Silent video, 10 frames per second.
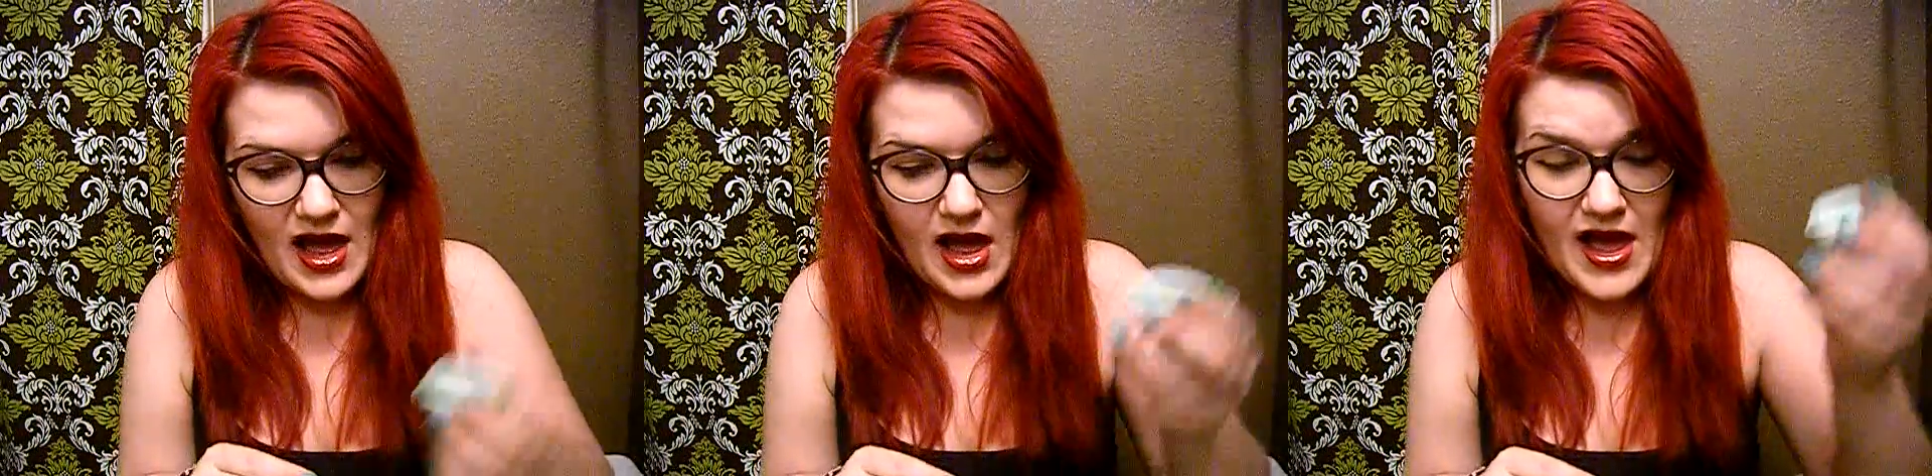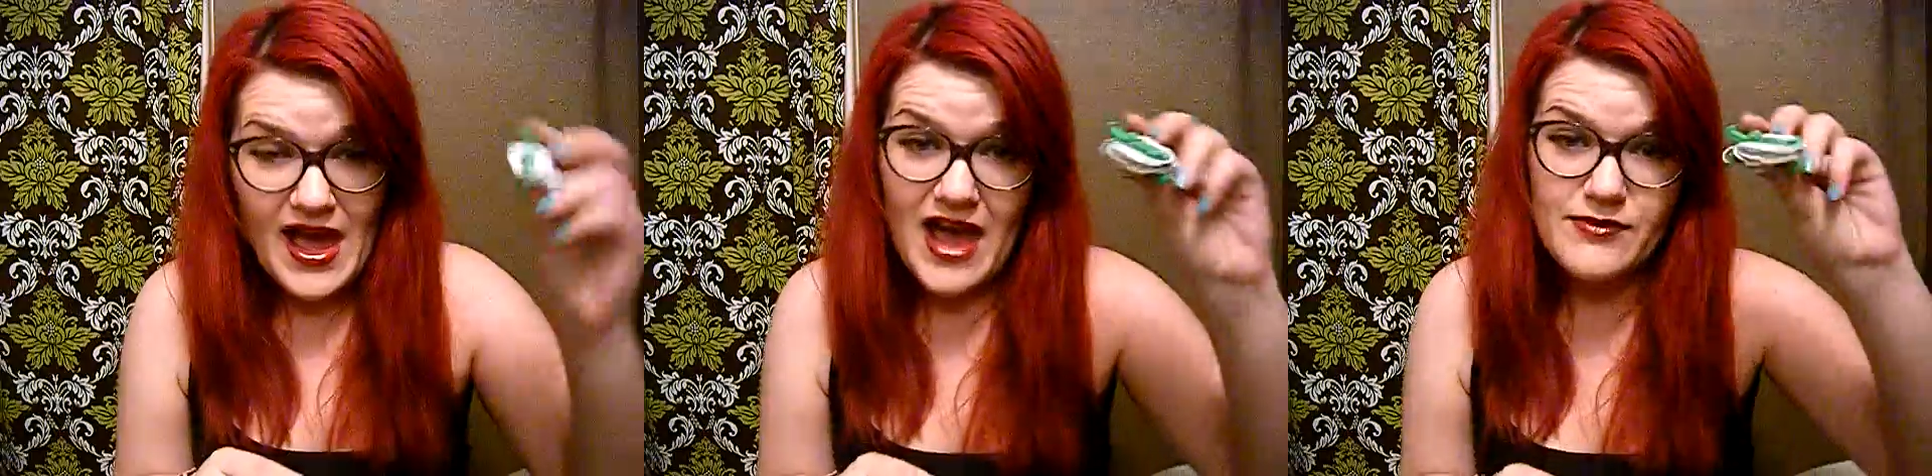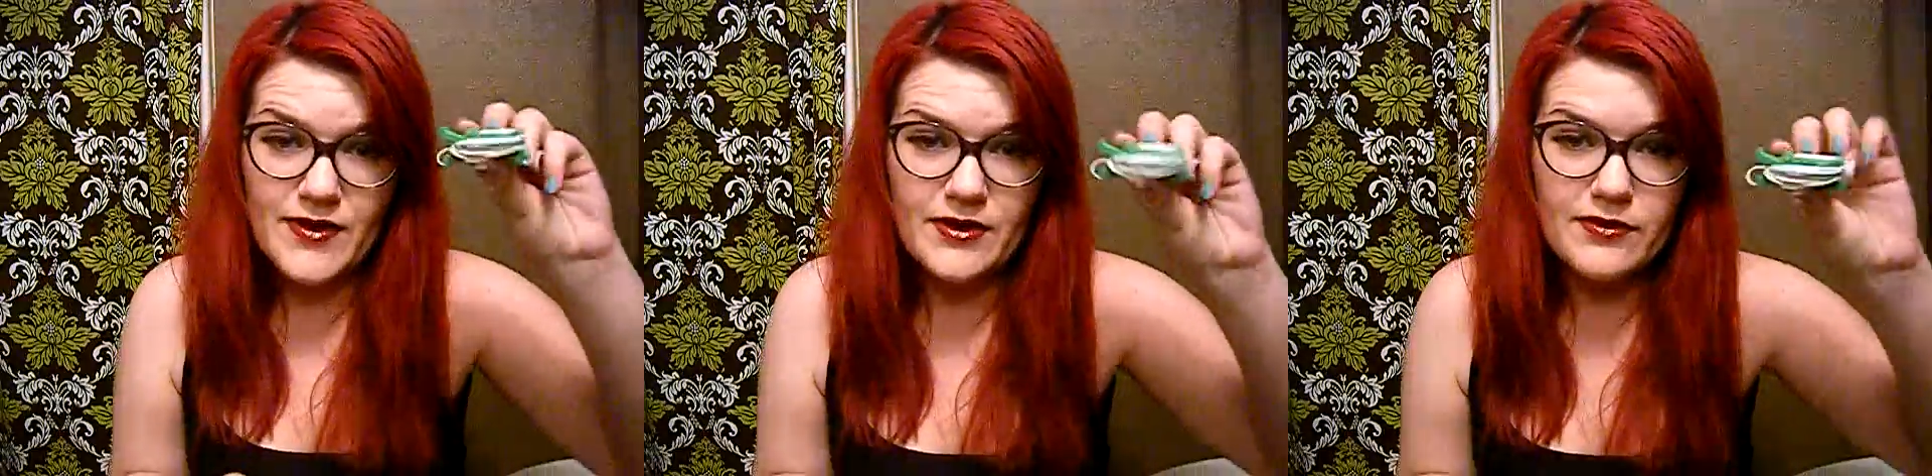
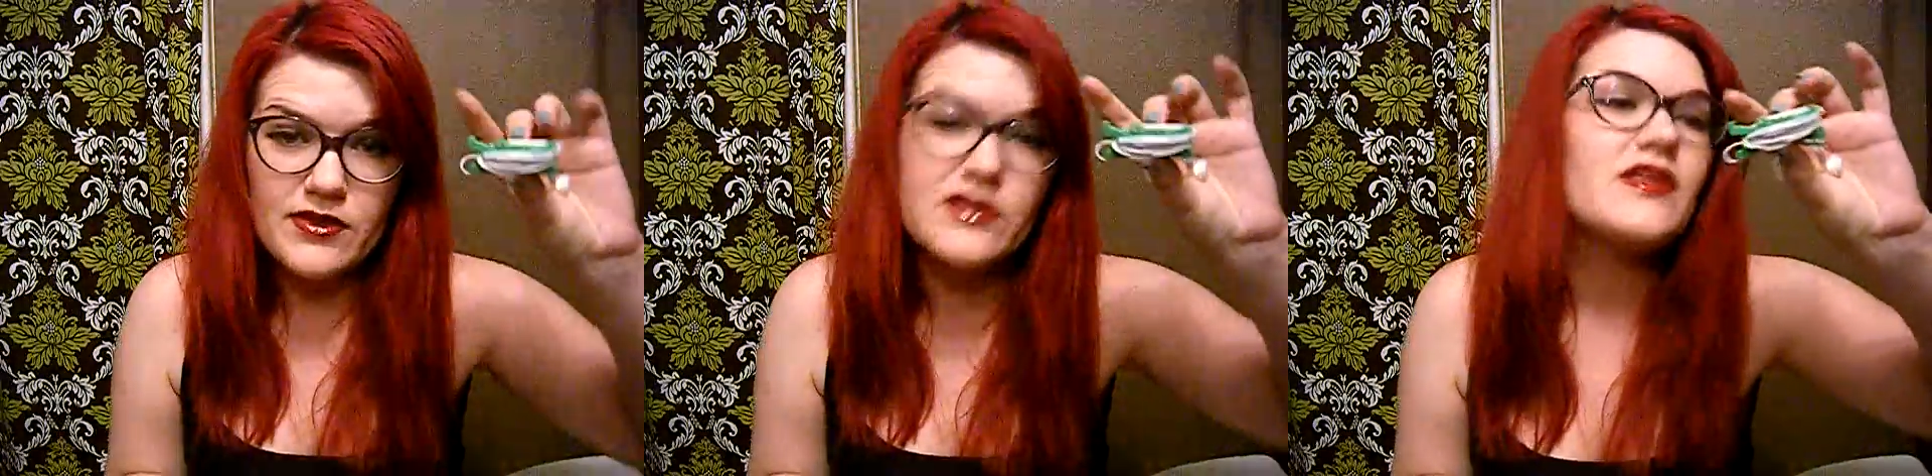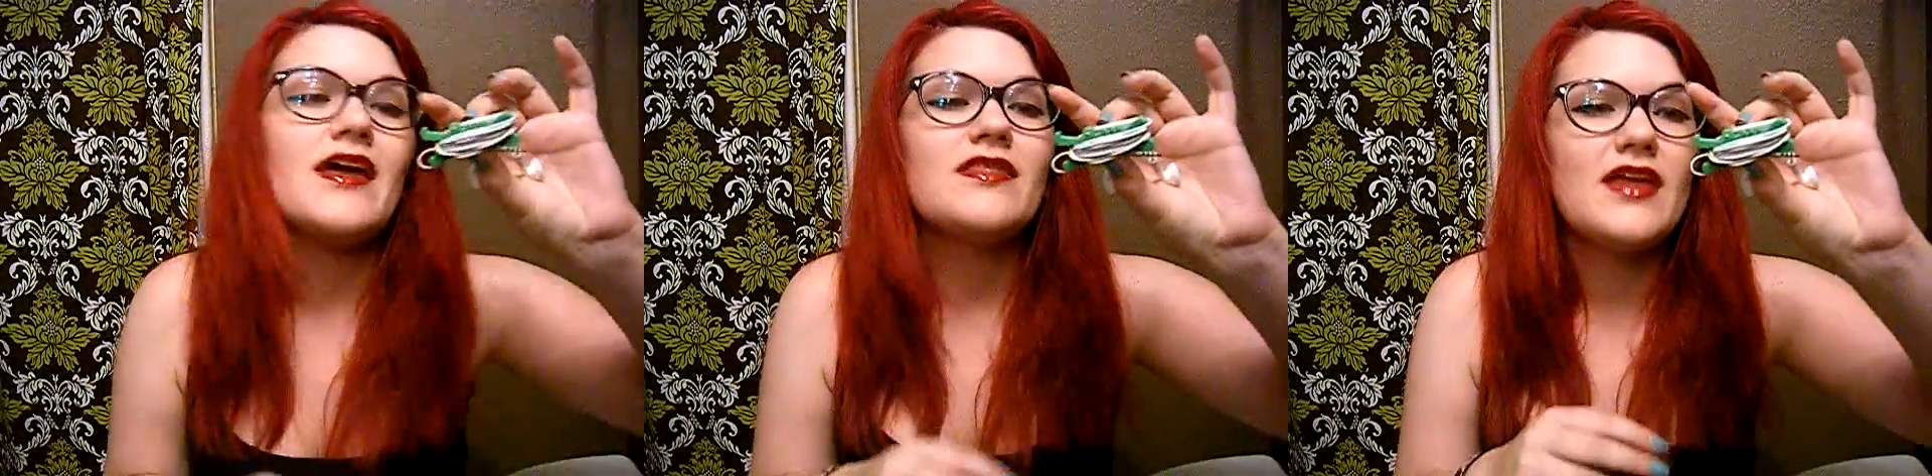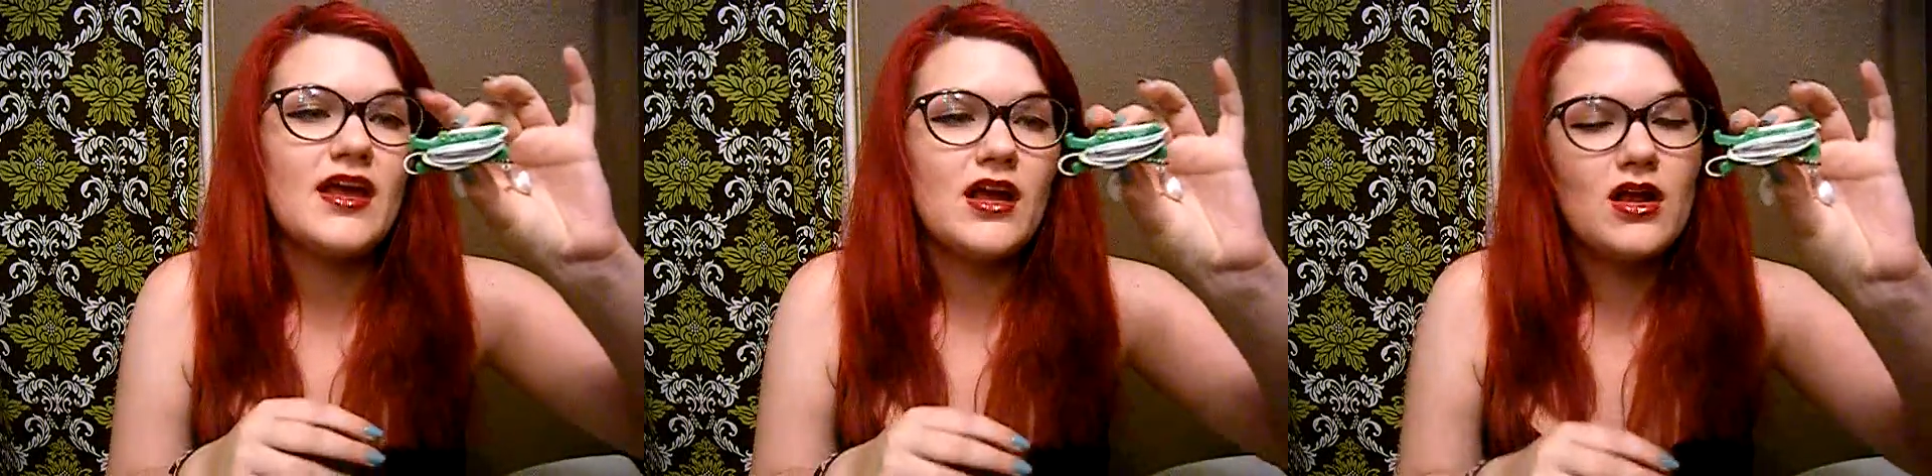headphones in
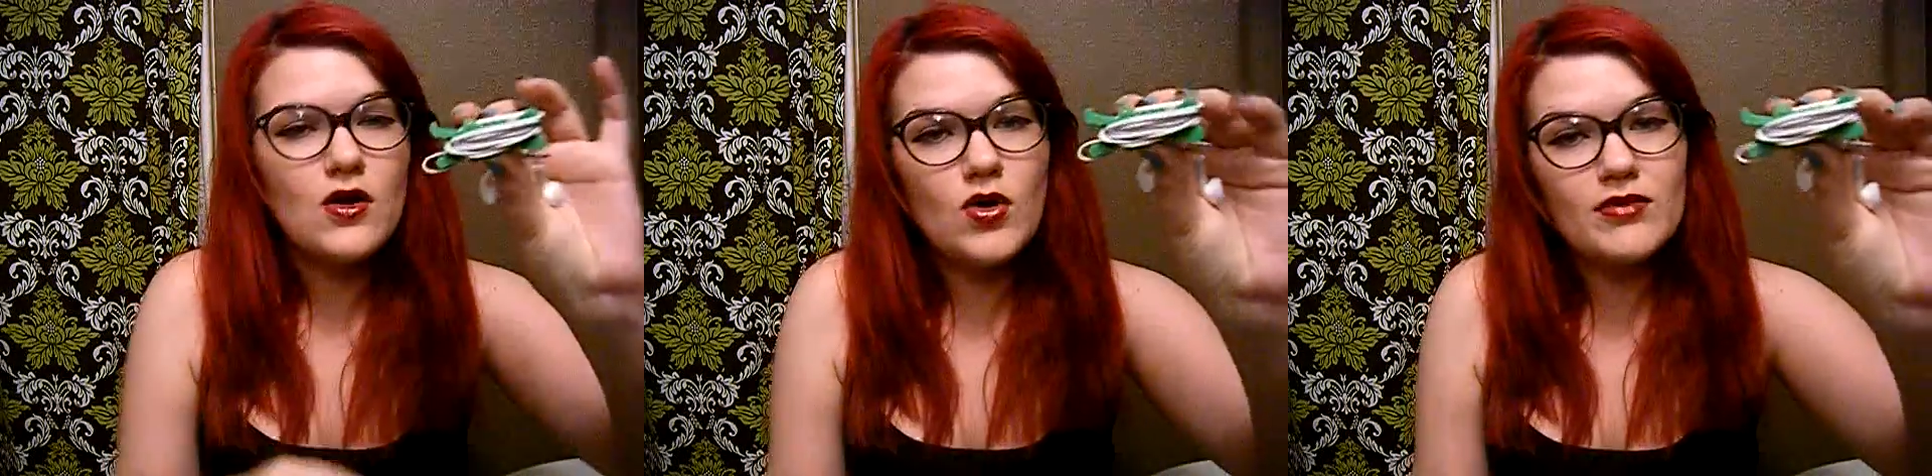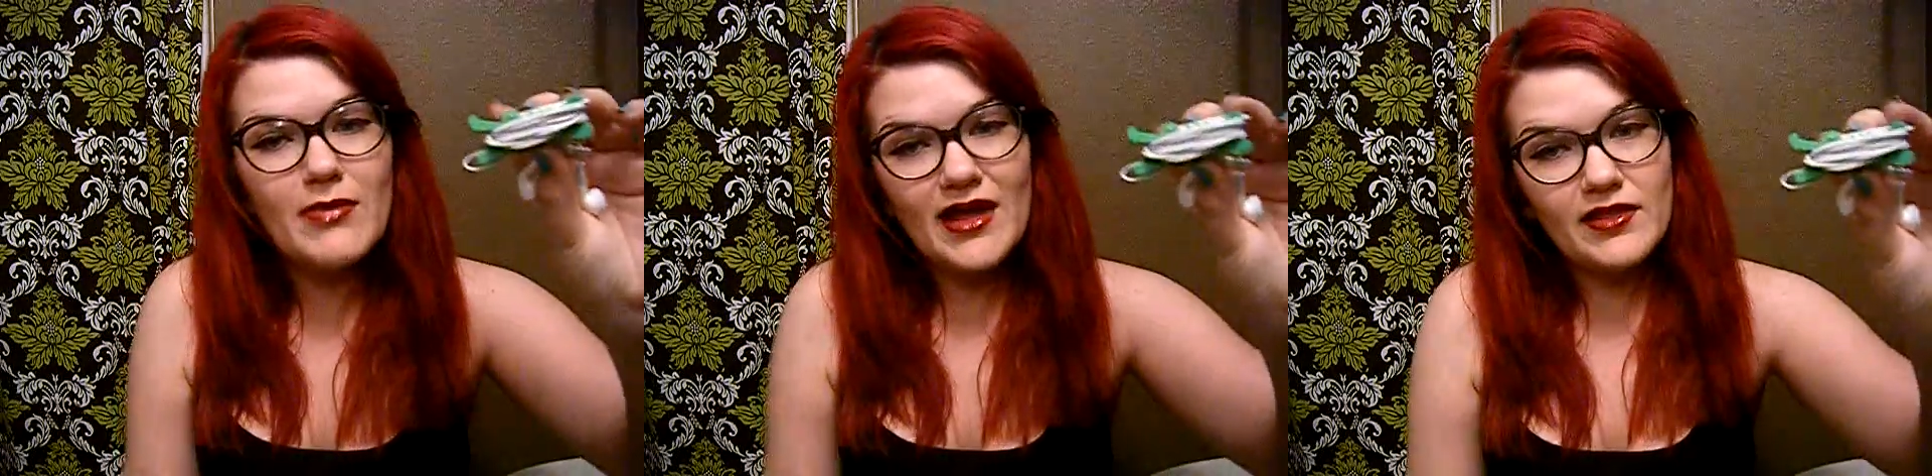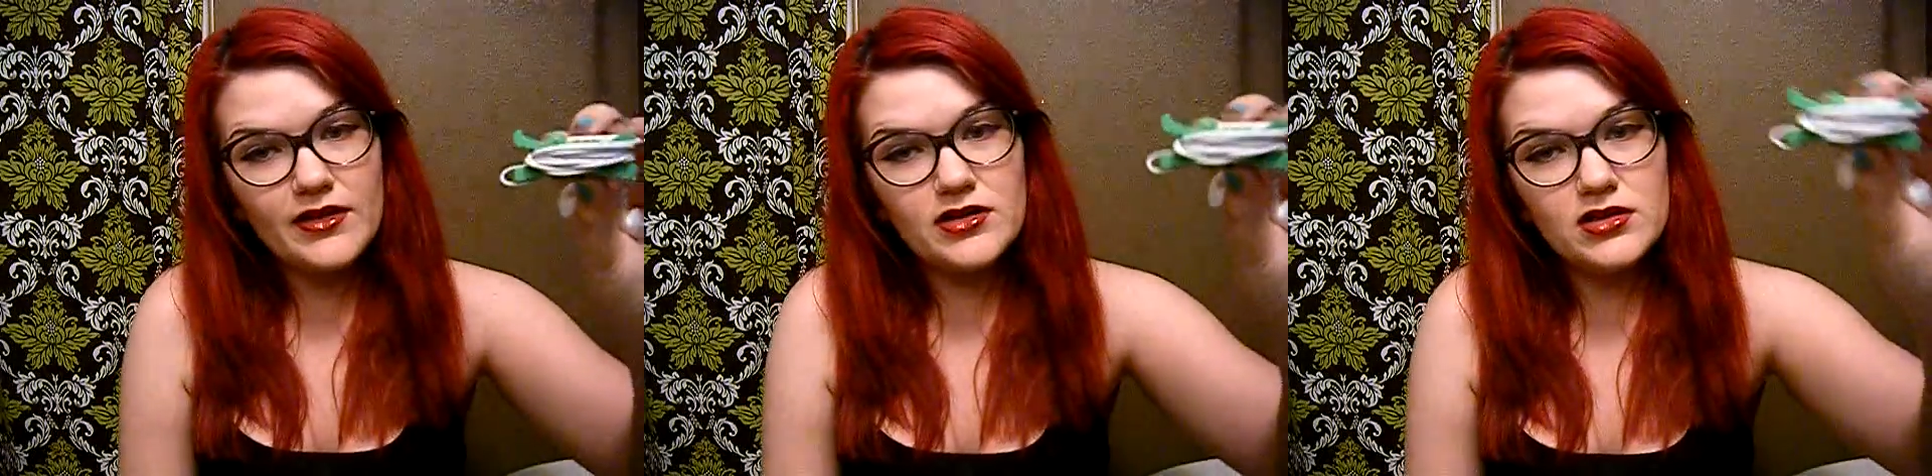there on my
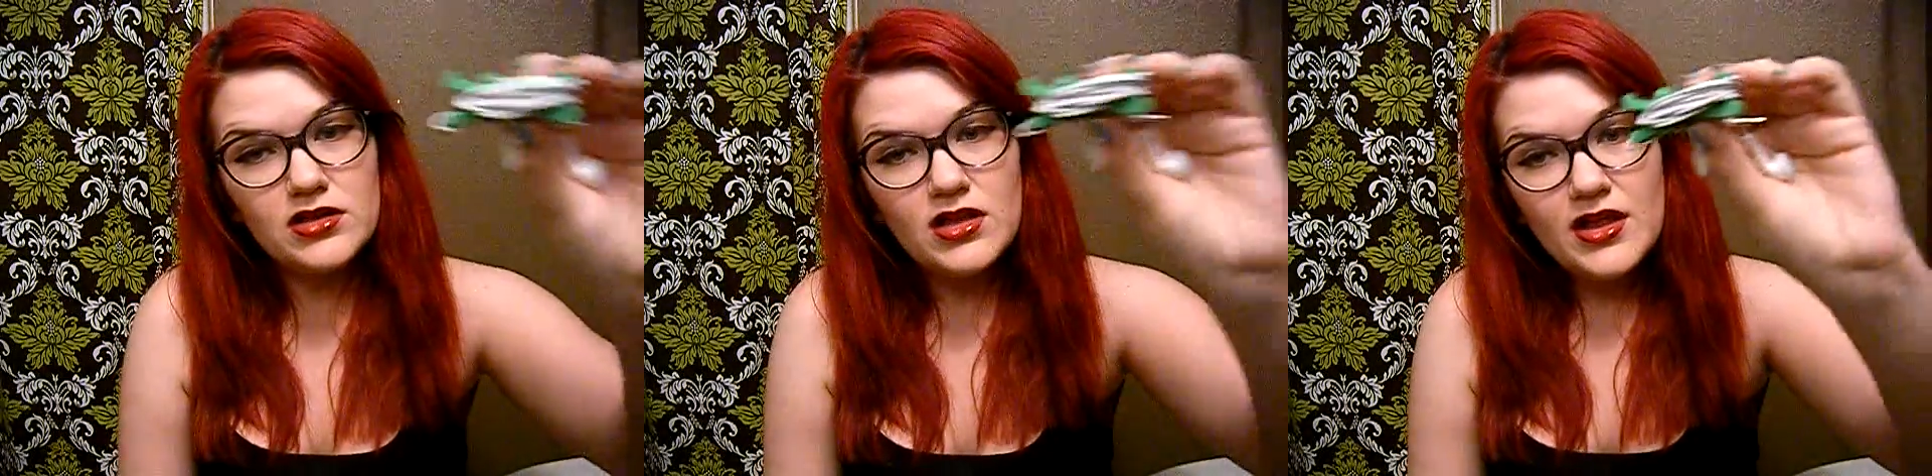little